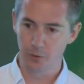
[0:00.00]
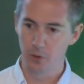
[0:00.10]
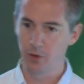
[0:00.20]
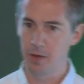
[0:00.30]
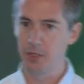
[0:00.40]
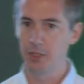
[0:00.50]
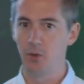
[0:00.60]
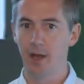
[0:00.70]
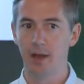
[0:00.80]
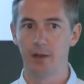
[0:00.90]
programming,
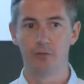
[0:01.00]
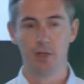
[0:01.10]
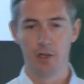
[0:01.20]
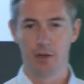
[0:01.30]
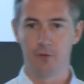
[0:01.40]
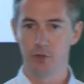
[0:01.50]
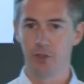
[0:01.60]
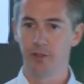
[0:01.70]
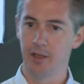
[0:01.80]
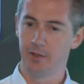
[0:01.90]
you have a
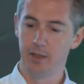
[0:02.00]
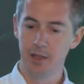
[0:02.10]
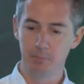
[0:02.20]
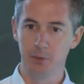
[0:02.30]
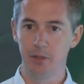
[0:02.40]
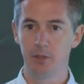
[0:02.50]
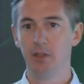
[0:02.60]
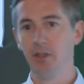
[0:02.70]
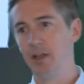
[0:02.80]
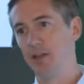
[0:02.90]
function takes an input,
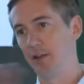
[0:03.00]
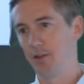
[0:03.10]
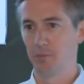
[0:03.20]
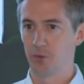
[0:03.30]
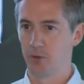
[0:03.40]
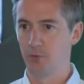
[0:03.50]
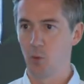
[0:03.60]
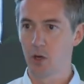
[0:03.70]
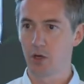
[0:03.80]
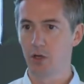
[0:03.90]
it does some sort of
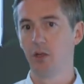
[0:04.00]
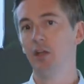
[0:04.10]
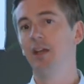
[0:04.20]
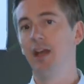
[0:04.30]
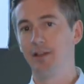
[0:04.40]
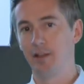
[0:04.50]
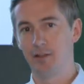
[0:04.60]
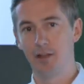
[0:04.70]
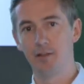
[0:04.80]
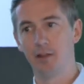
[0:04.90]
work, and then
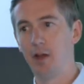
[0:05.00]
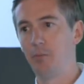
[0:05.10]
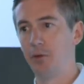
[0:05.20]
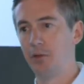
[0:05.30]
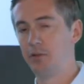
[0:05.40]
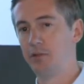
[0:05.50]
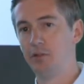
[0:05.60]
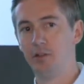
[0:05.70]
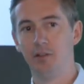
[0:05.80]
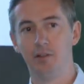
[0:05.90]
it sends an output.
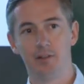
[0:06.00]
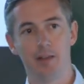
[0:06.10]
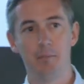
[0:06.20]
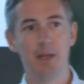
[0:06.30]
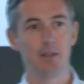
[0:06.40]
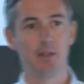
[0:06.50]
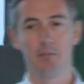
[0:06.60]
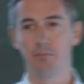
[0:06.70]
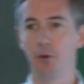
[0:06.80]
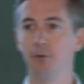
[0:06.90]
That makes
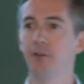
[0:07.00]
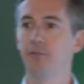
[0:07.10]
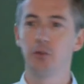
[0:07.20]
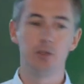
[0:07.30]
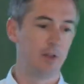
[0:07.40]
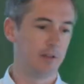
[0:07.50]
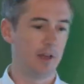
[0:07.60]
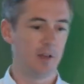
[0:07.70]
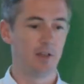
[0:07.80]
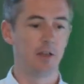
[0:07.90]
it perfect for unit
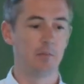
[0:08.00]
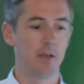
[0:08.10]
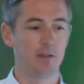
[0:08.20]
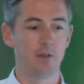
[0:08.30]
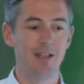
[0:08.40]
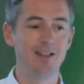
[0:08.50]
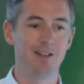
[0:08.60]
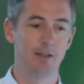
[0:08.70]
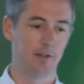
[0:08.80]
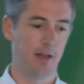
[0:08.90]
testing, makes it
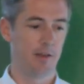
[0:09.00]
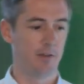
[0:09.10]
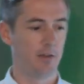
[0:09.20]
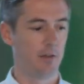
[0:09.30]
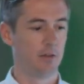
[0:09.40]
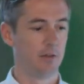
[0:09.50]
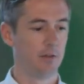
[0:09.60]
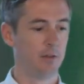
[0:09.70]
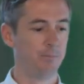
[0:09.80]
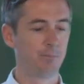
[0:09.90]
easy to test.
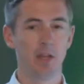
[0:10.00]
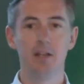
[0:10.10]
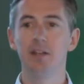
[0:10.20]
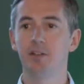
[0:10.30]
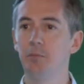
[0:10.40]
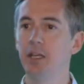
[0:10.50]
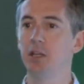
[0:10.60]
It needs to be